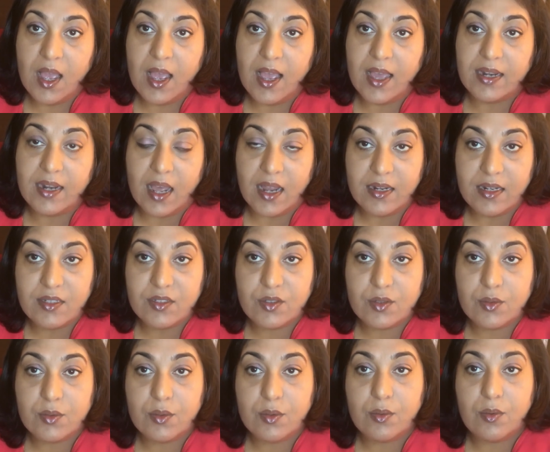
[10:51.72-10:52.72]
and unless
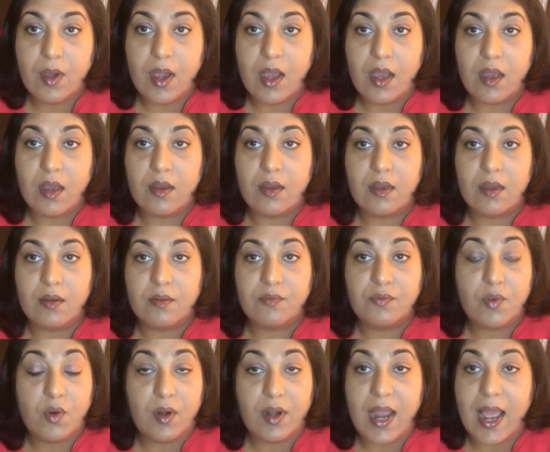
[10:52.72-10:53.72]
you know
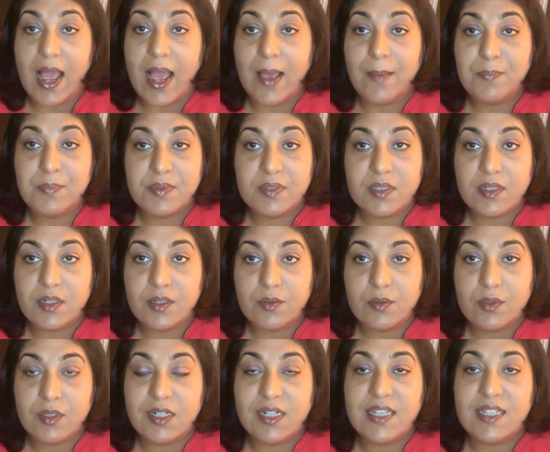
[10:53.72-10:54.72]
for
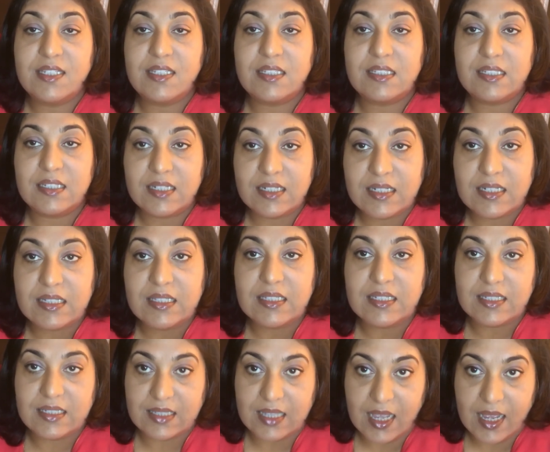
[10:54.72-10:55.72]
absolutely certain
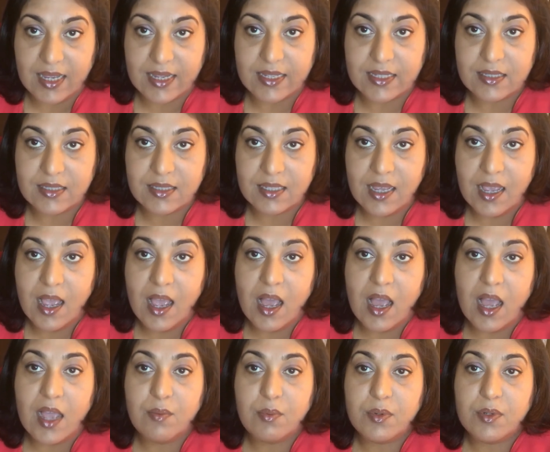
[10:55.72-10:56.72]
the size,
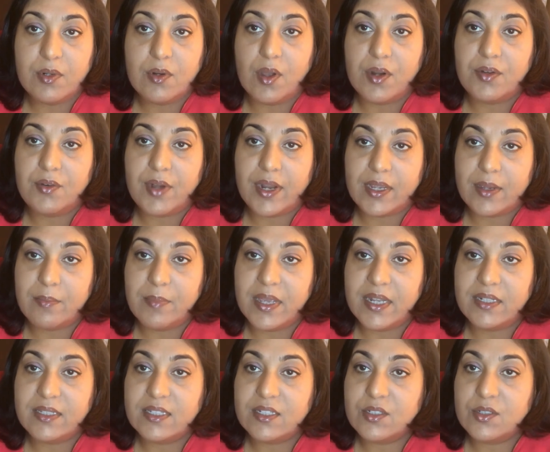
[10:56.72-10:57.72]
I would not
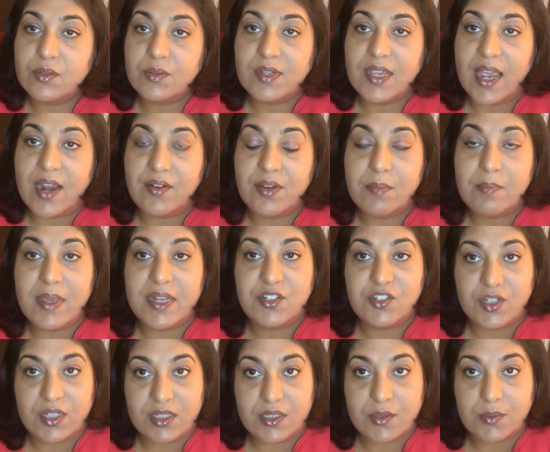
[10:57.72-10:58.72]
recommend that you carry bed
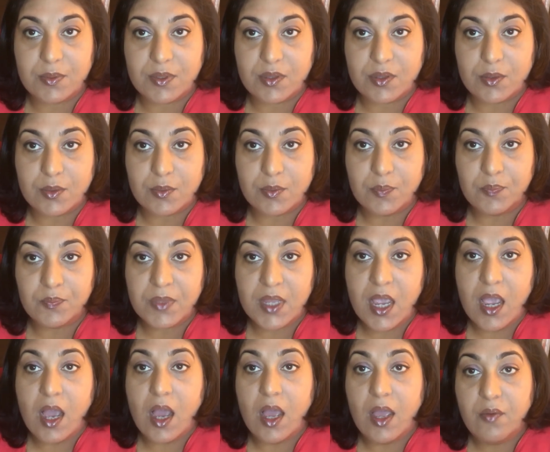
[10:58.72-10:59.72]
sheets with you.
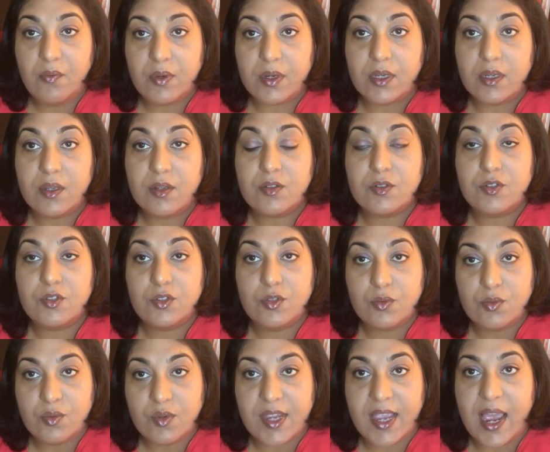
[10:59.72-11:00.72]
However,
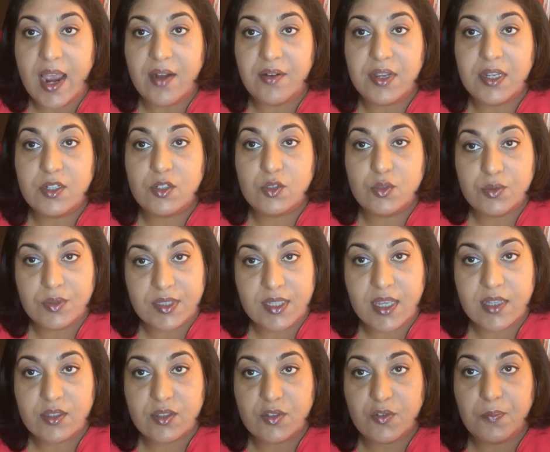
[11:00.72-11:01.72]
do carry 2
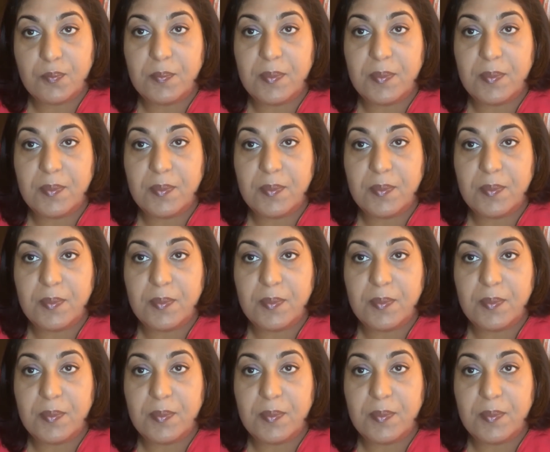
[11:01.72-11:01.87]
sets of